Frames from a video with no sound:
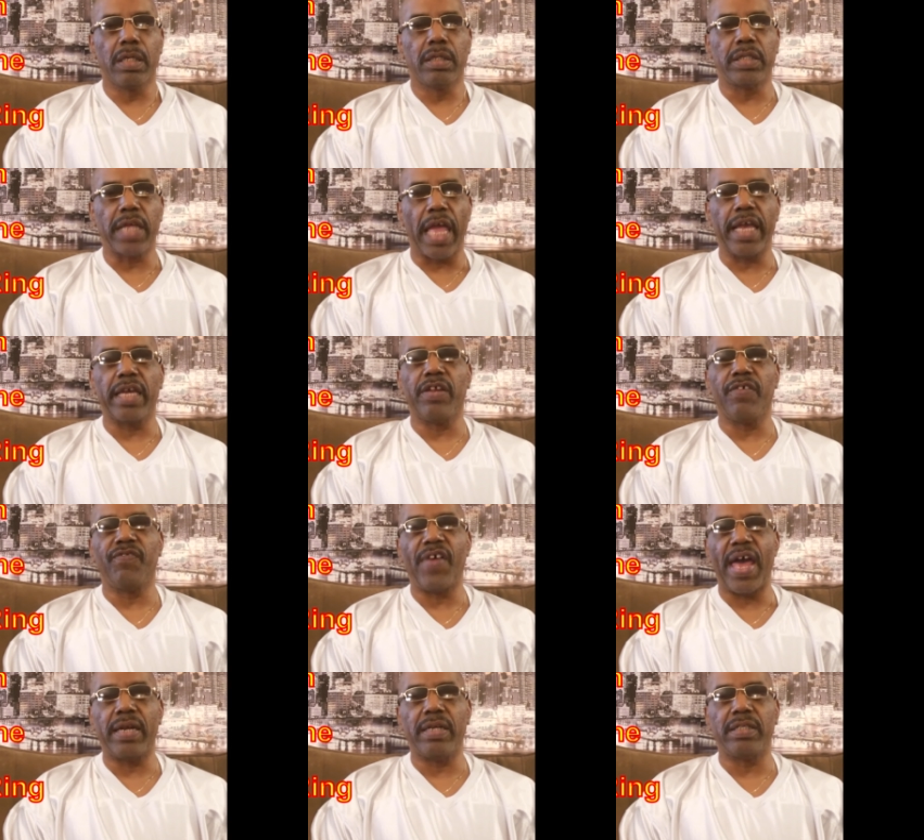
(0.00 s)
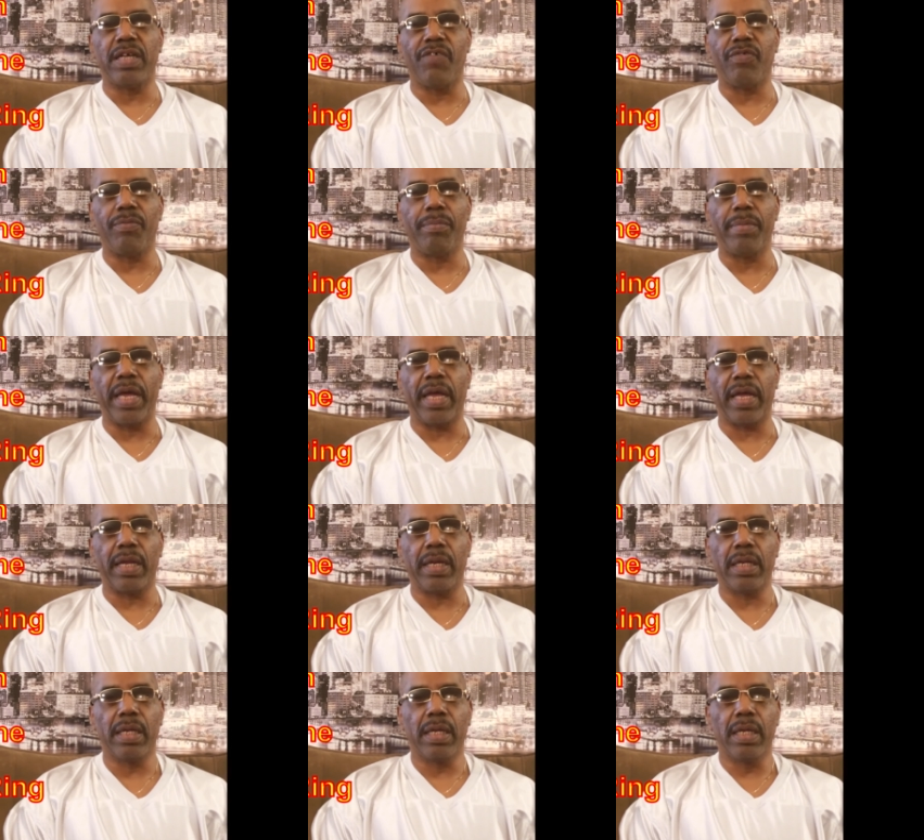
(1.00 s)
taking advantage of a man.
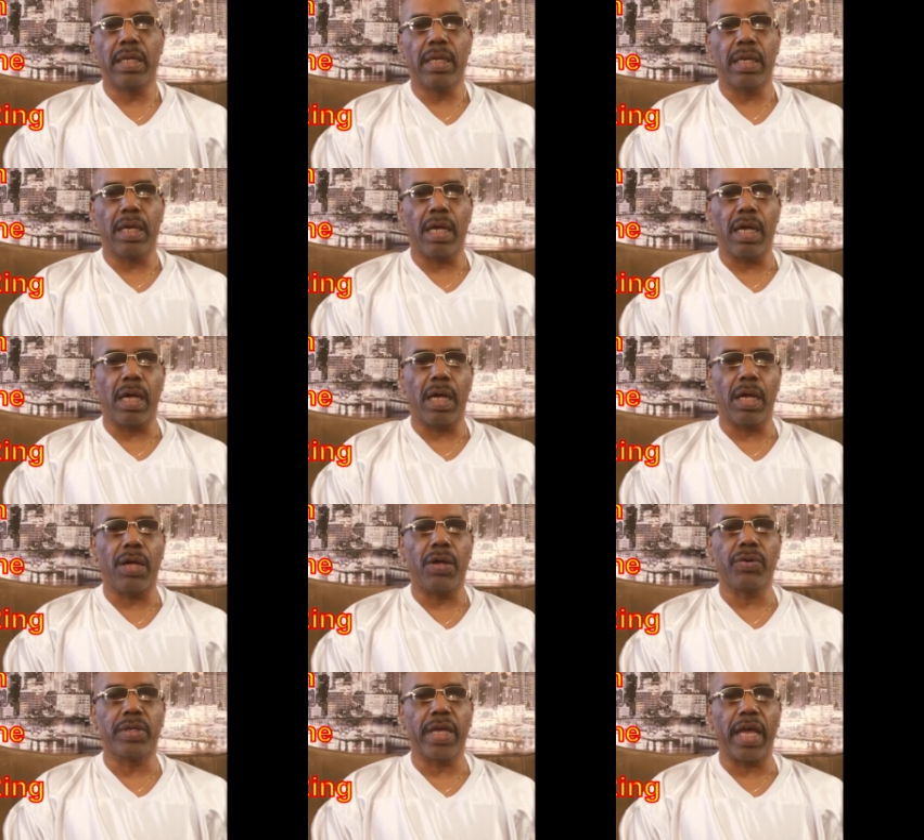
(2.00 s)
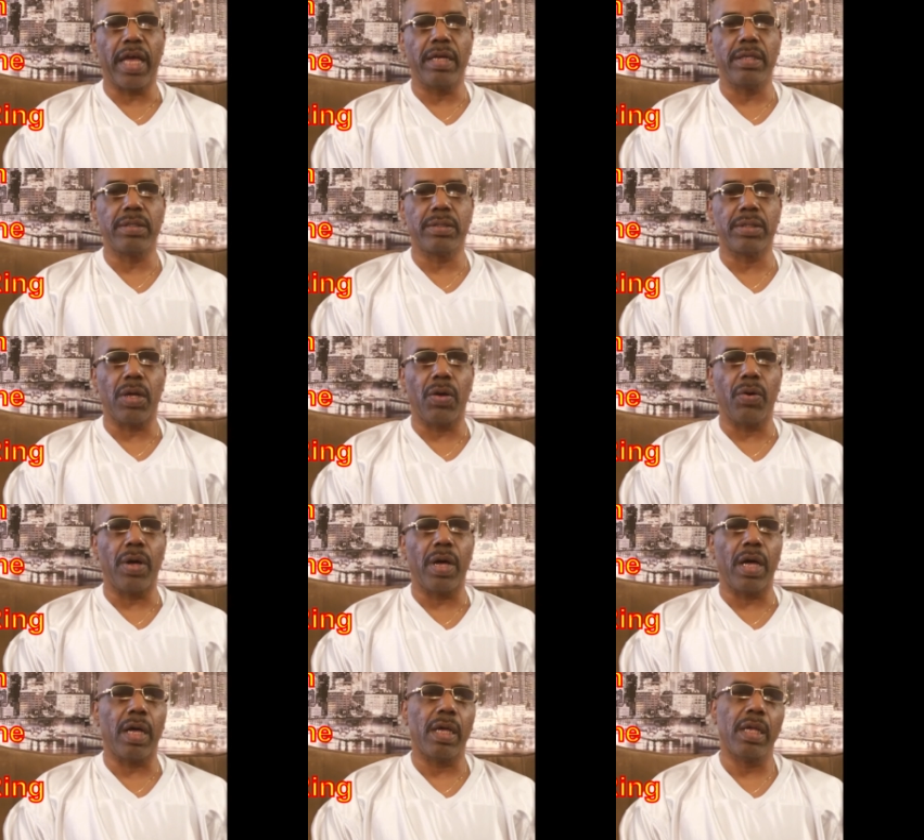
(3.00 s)
Okay,
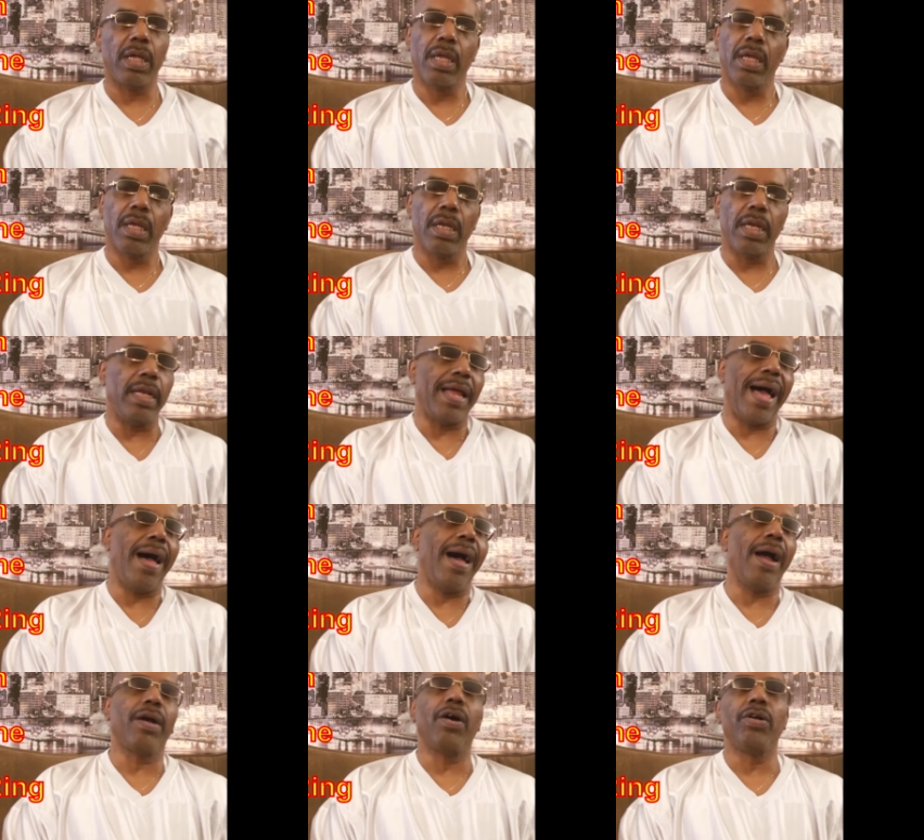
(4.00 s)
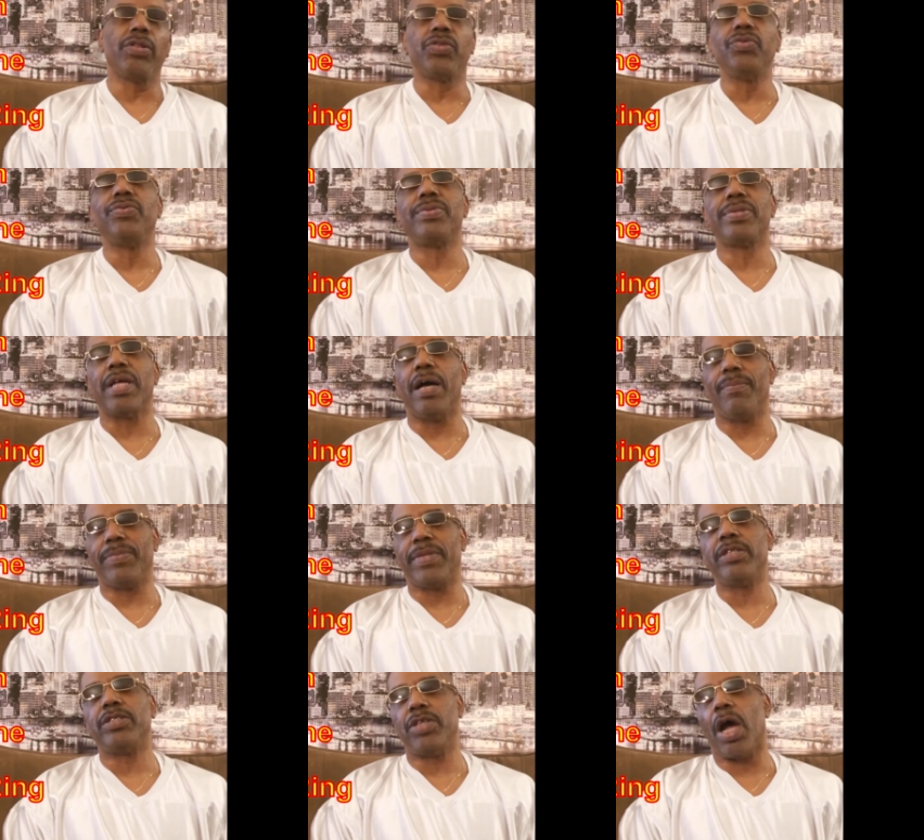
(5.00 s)
so I'll go through some
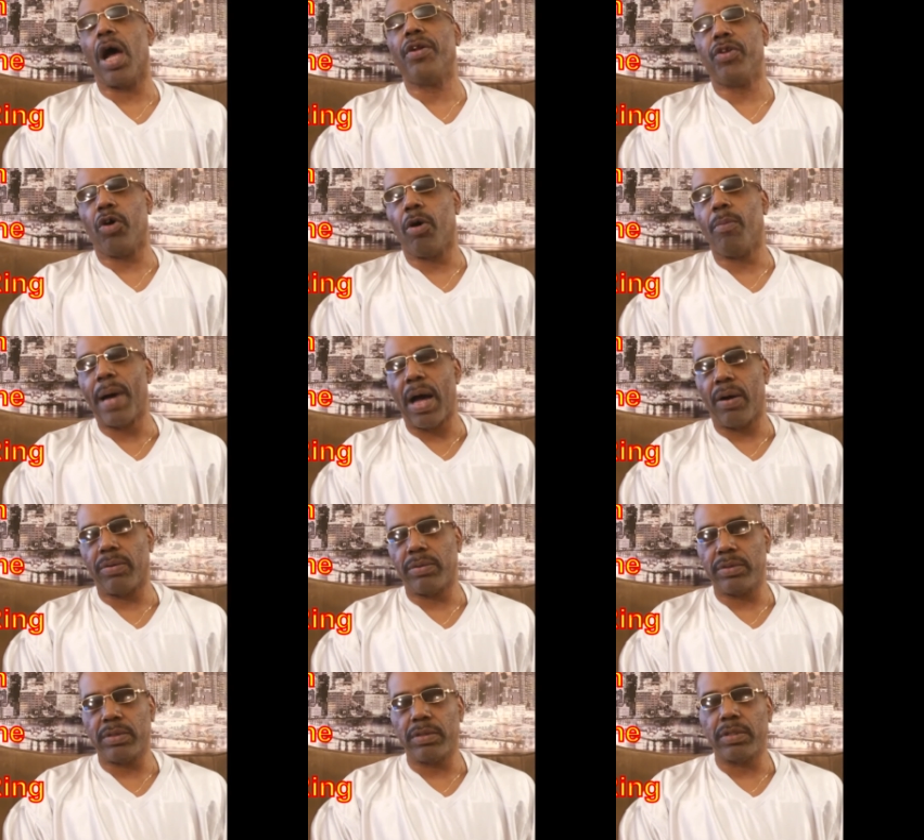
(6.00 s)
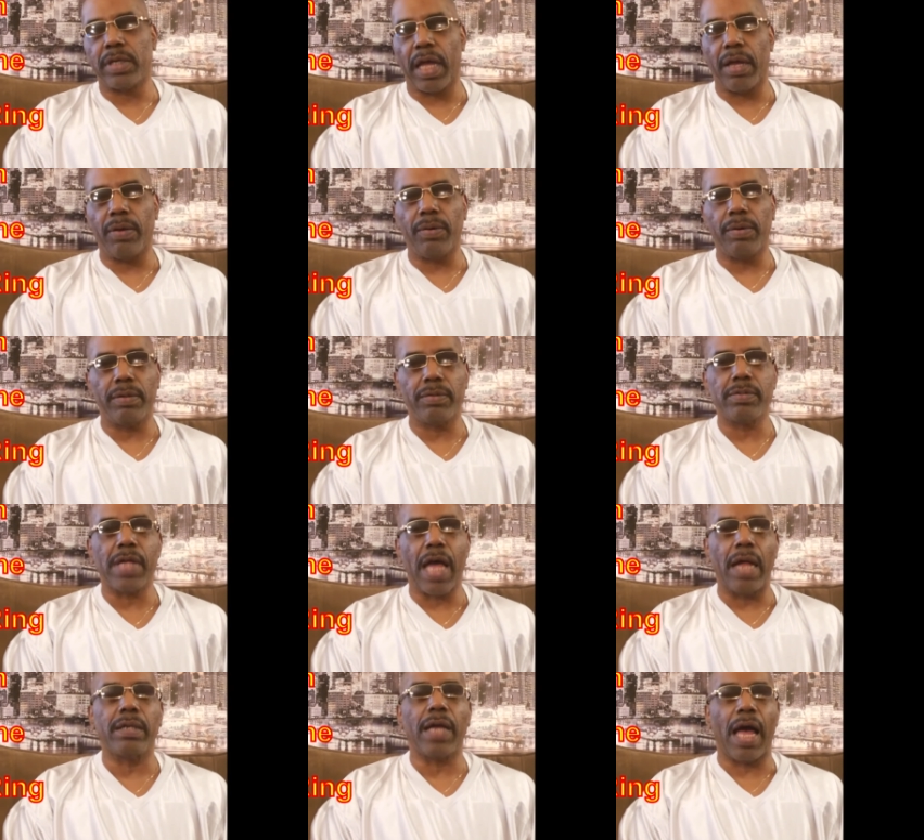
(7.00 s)
that y'all know about. Okay,
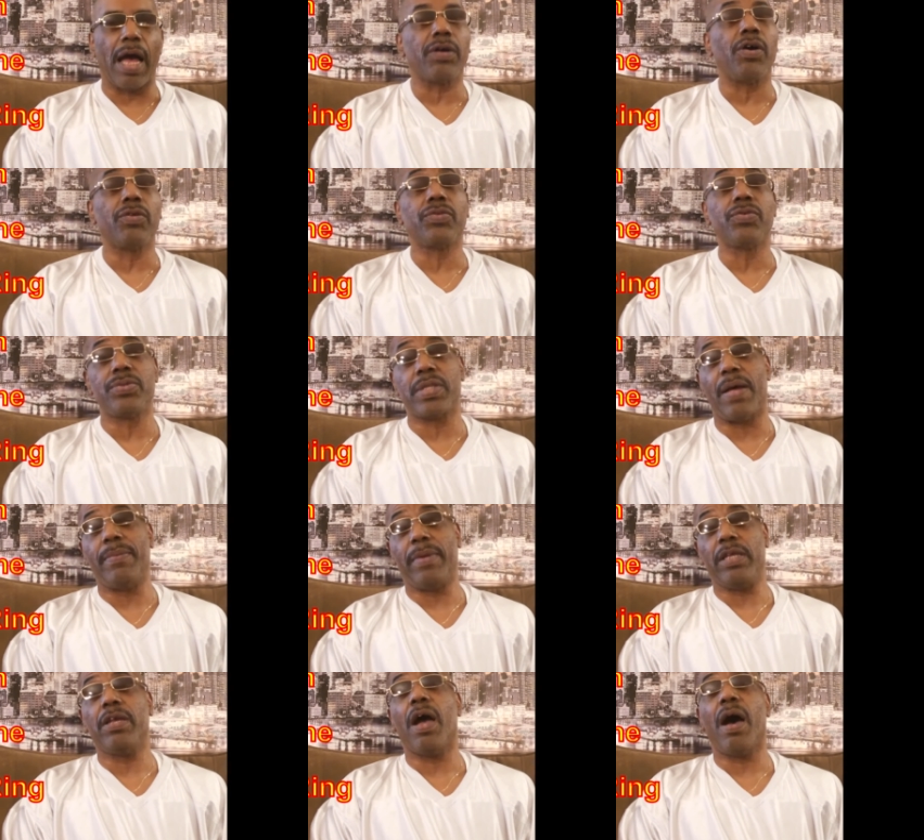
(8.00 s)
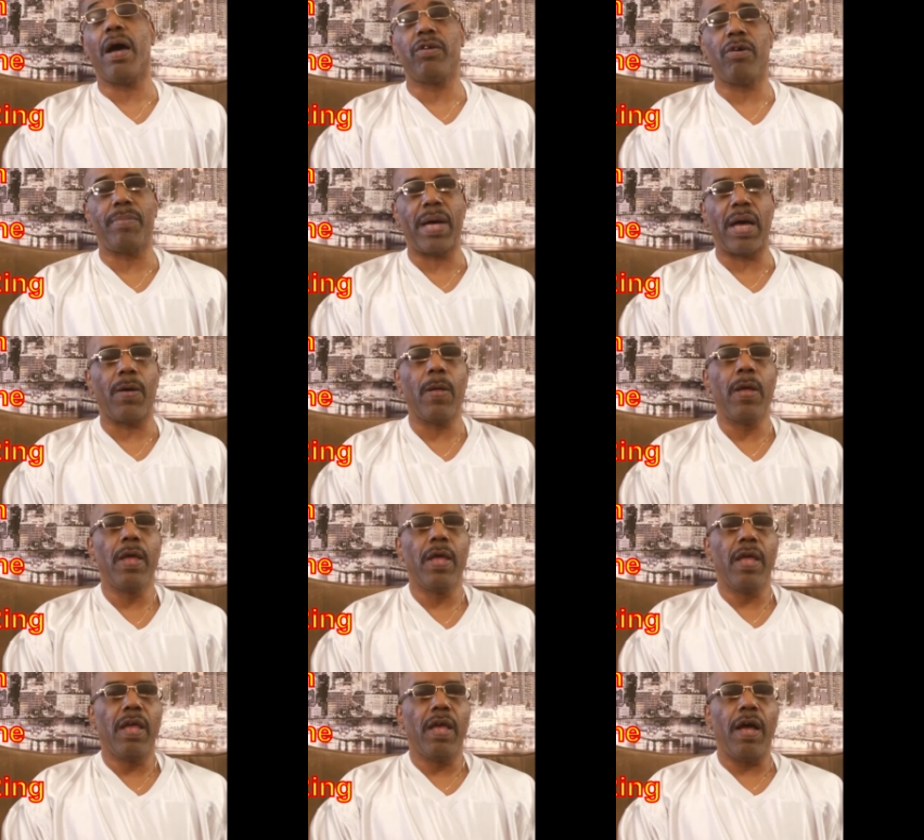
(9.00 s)
I'll go through some that y'all know about.
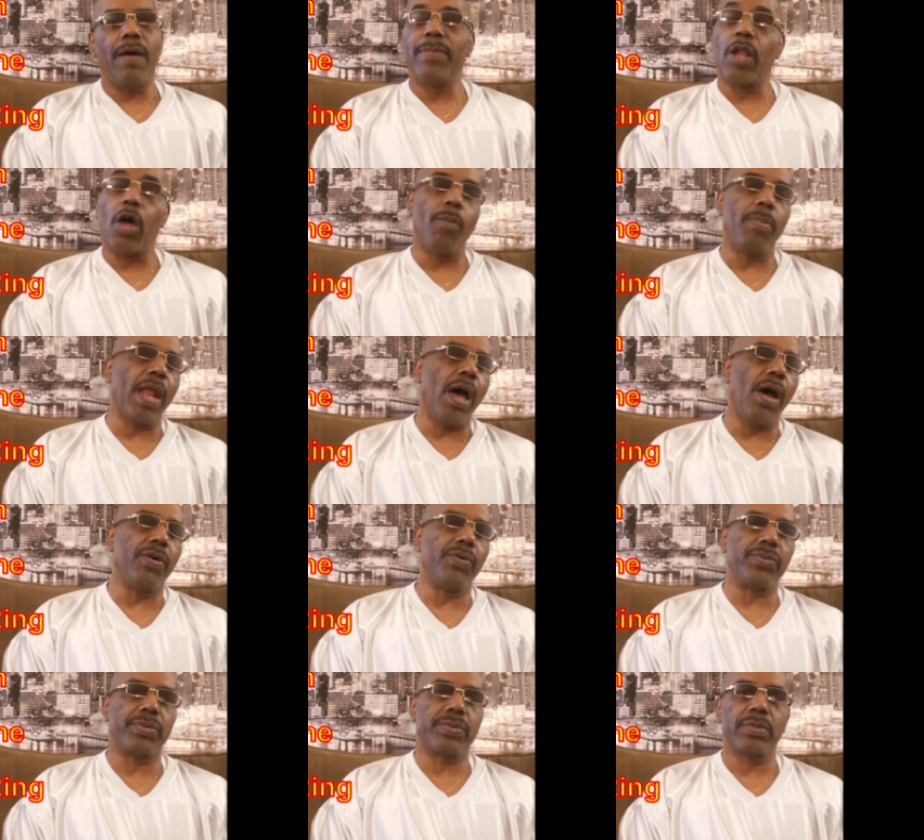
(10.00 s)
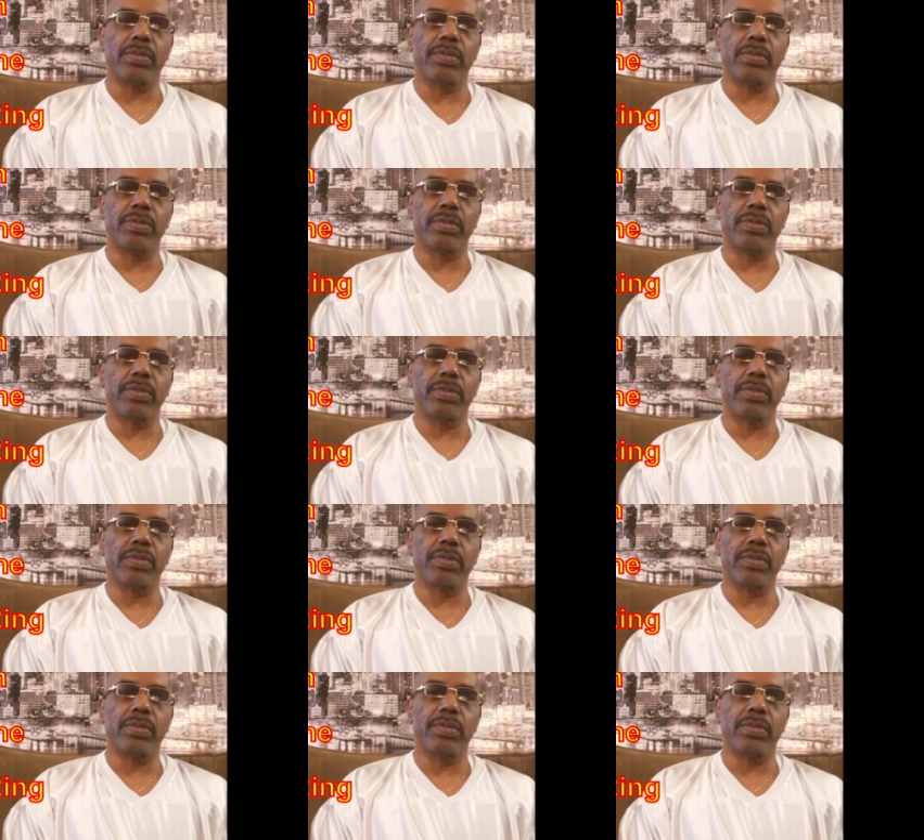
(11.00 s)
Low blows.